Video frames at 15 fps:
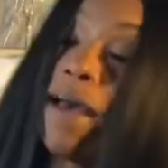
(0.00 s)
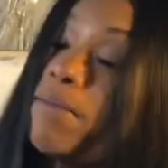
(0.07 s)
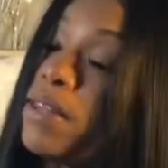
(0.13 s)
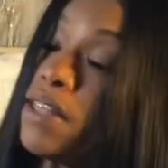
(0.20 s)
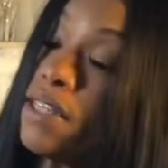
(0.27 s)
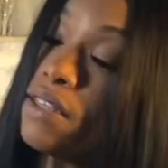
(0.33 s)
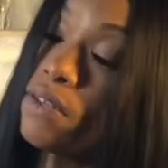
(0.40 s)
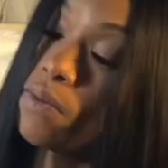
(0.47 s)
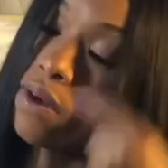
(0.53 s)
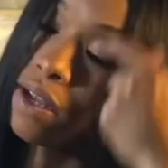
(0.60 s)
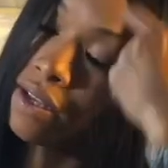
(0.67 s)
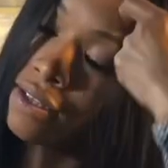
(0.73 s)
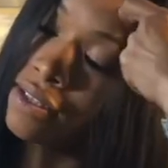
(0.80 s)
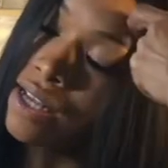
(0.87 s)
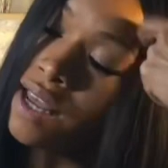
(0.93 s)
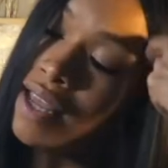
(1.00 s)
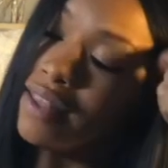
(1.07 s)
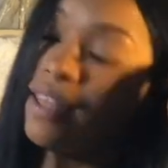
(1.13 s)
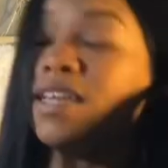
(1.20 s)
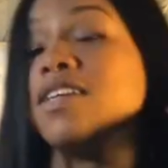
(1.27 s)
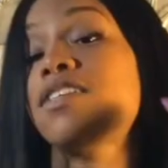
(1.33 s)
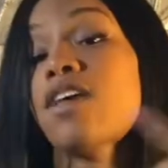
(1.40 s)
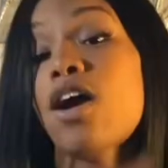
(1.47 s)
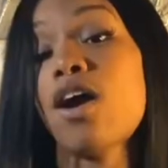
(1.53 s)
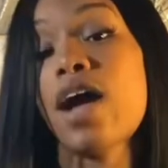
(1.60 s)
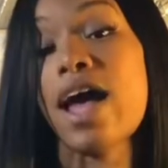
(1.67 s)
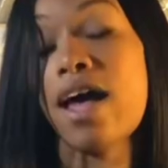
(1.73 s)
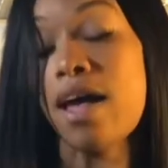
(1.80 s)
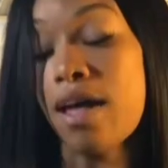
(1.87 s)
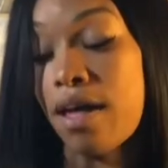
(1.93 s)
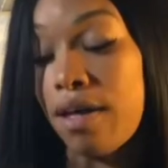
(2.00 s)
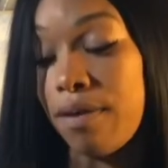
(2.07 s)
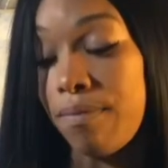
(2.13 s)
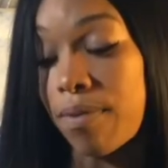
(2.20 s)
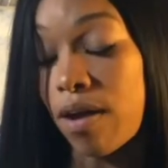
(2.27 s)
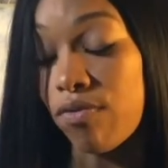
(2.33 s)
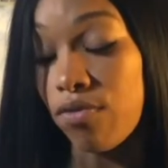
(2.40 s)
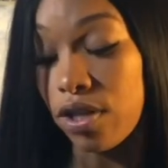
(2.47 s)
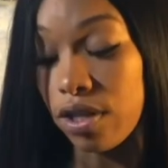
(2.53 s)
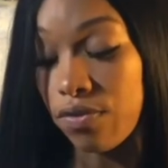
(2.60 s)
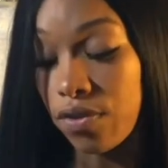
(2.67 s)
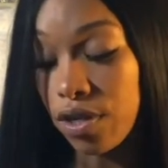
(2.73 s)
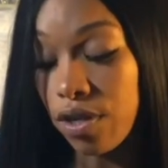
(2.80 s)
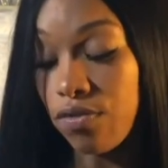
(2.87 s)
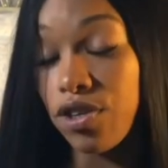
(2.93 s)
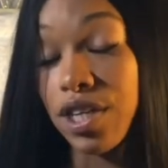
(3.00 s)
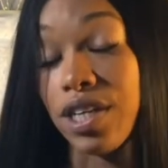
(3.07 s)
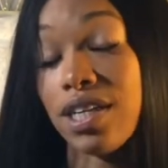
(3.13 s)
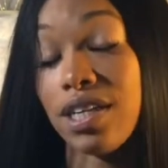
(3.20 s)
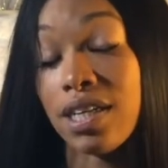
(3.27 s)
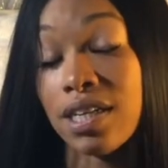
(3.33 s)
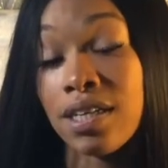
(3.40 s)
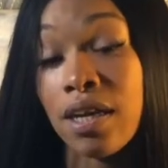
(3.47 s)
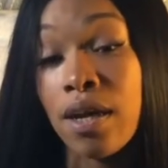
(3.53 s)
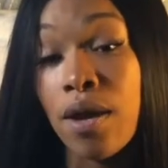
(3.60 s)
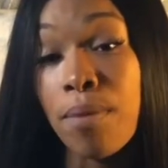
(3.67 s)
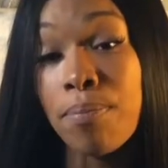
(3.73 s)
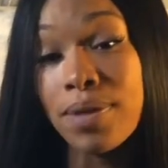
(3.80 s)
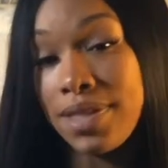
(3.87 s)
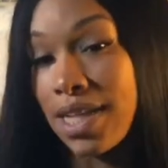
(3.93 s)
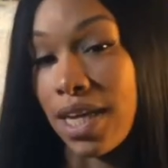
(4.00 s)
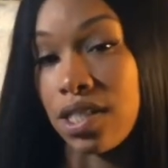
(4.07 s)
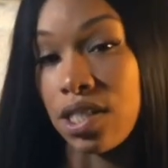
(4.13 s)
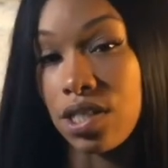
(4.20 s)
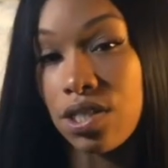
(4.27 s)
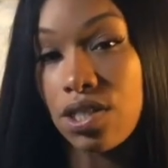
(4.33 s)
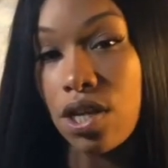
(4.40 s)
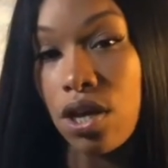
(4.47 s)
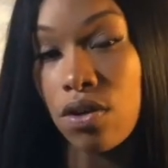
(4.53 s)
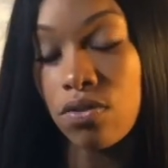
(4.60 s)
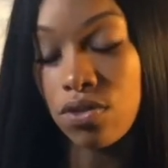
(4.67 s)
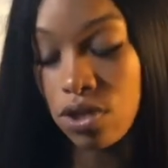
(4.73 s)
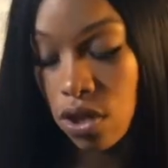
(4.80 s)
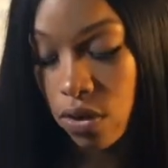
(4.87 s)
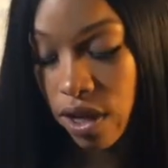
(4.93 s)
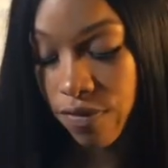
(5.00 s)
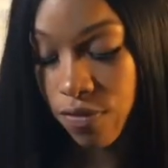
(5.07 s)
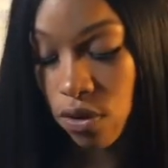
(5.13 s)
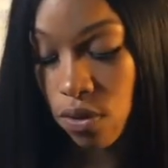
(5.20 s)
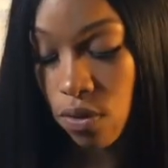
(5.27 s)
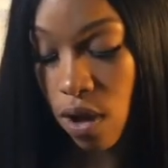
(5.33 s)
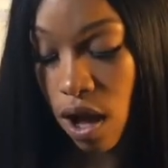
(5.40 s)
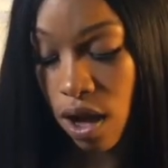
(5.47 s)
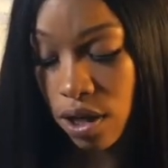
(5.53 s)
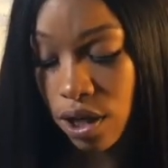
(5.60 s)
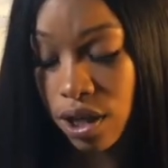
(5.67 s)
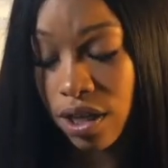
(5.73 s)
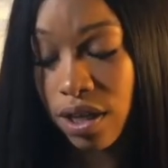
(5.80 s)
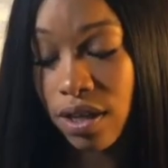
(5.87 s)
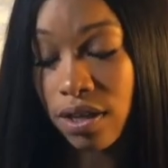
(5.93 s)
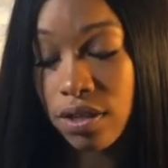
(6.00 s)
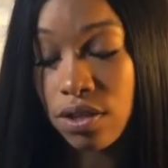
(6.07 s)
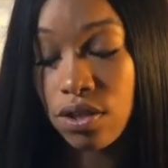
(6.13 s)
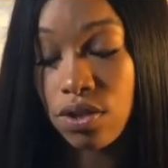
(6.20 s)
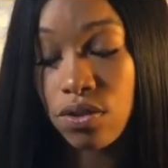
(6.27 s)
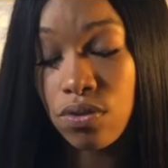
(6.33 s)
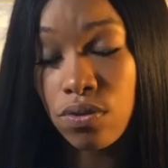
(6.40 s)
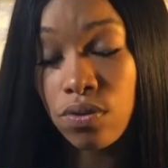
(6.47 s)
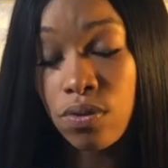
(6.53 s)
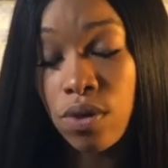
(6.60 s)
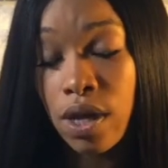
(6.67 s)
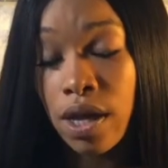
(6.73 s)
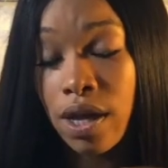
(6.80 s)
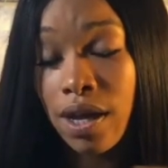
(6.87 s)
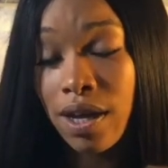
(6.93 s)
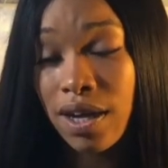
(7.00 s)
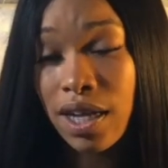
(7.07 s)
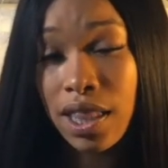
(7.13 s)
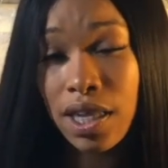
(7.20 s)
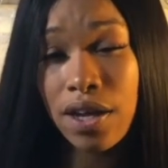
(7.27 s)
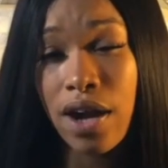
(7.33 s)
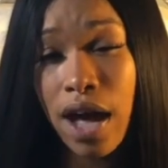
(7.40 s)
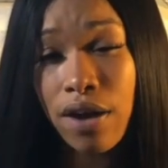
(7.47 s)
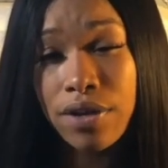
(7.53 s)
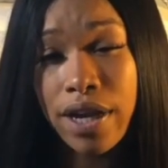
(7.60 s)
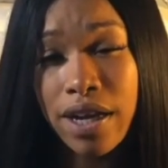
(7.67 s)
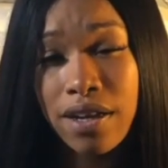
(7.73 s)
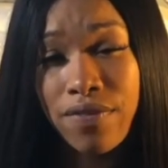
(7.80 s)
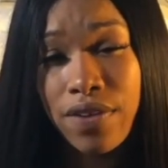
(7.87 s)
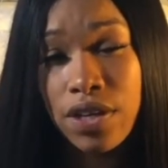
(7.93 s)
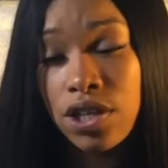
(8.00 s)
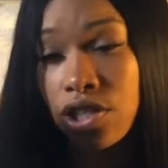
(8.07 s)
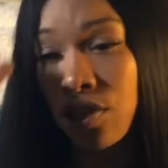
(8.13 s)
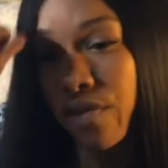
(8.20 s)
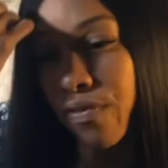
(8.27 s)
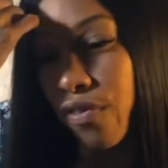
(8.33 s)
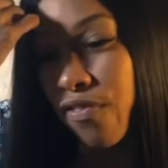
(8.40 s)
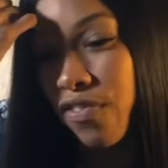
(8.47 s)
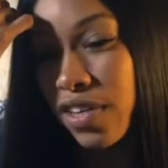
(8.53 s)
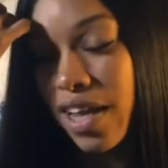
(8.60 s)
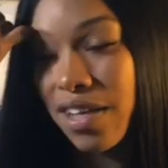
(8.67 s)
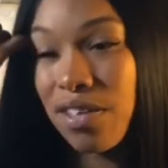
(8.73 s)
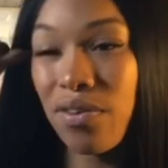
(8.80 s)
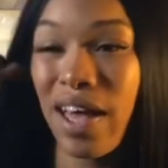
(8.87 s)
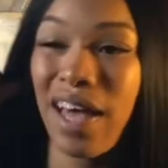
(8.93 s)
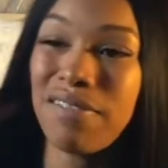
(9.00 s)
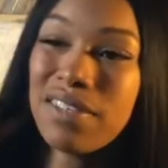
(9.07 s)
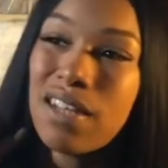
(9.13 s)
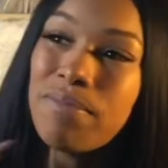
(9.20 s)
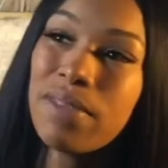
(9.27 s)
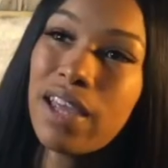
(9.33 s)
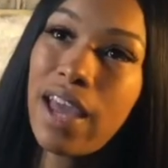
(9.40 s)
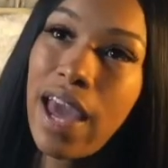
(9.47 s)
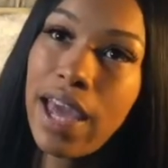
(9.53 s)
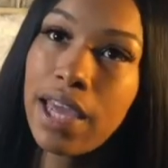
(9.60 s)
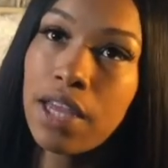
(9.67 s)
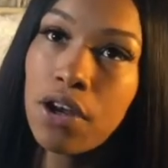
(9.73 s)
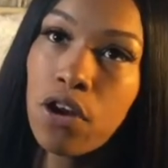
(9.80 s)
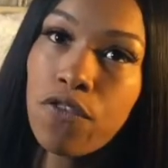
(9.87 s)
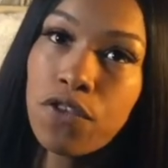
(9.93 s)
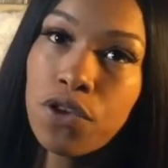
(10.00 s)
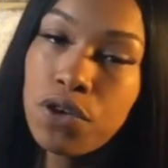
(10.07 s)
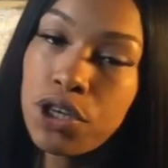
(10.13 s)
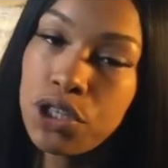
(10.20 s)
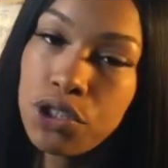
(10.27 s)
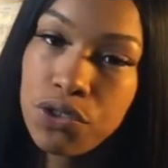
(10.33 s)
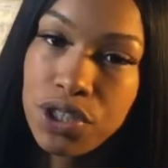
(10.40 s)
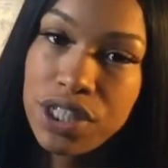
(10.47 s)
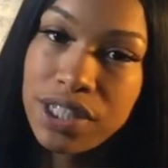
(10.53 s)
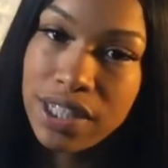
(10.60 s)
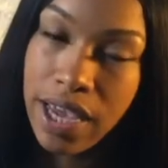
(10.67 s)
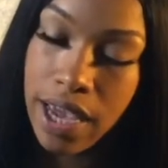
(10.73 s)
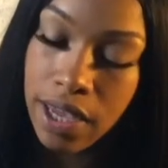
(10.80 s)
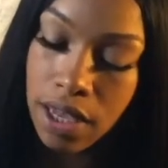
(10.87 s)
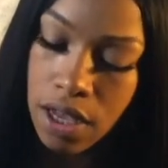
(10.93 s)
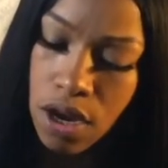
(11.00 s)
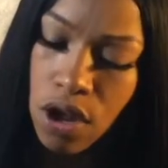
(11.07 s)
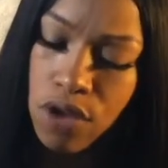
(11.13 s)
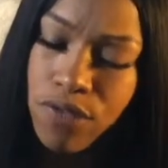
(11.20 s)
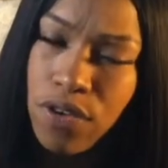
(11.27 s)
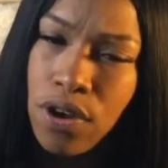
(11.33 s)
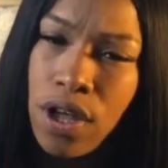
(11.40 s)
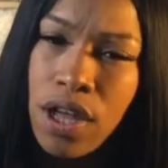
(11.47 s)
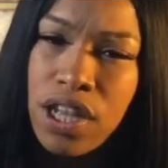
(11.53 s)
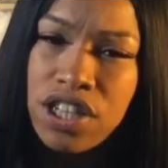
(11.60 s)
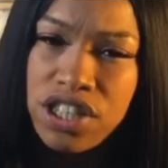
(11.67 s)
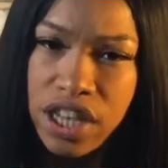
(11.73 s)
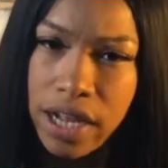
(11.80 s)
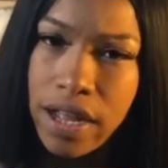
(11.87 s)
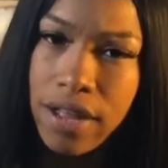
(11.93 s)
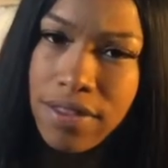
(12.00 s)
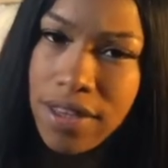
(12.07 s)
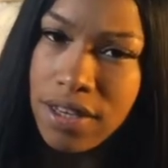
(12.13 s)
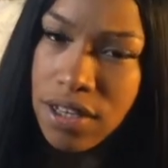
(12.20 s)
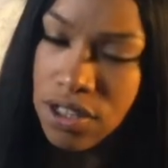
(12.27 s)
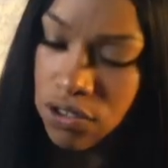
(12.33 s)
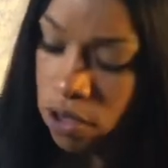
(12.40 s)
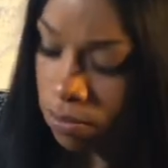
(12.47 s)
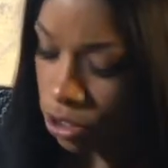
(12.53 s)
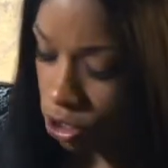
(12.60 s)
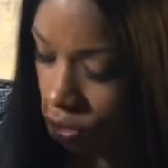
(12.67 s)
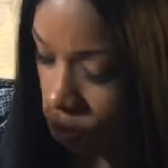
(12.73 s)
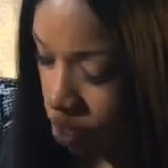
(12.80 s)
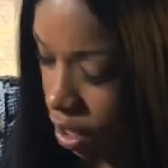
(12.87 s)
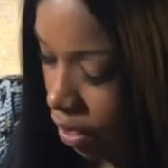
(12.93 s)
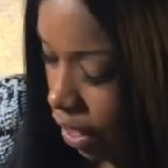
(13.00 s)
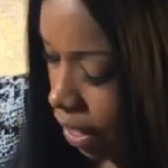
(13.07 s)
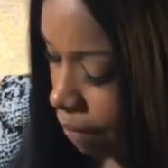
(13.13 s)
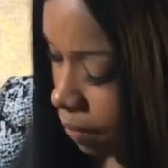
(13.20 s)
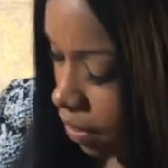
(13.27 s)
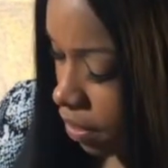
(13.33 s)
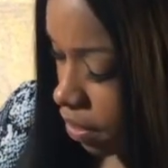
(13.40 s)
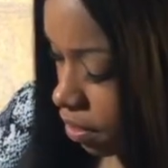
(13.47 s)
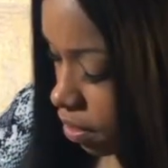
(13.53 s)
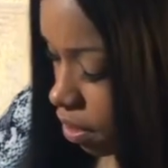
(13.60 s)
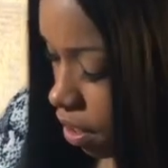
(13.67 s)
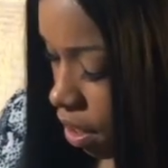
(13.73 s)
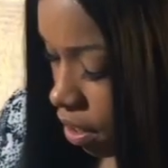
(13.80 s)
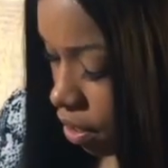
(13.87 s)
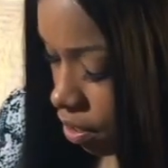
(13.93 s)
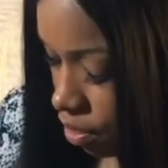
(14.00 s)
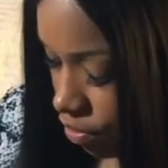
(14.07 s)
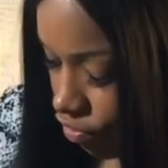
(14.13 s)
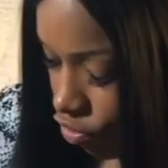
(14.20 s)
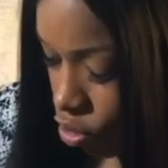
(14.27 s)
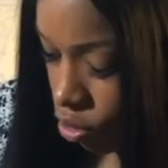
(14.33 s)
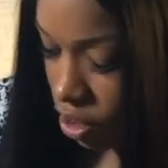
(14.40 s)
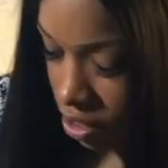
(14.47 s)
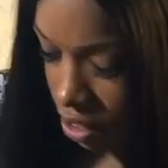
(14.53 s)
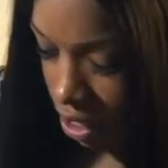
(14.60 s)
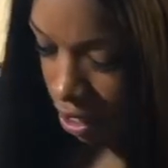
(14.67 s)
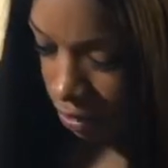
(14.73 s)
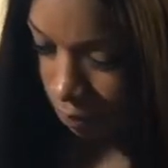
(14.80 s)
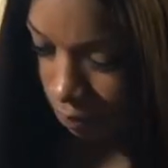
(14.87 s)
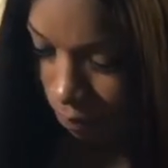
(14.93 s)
amethyst ones. These are a really good protection stone. So if you are looking to clear out negative energy, or if you feel like you have something hanging over you that you just can't get over, check out the description on our amethyst full set.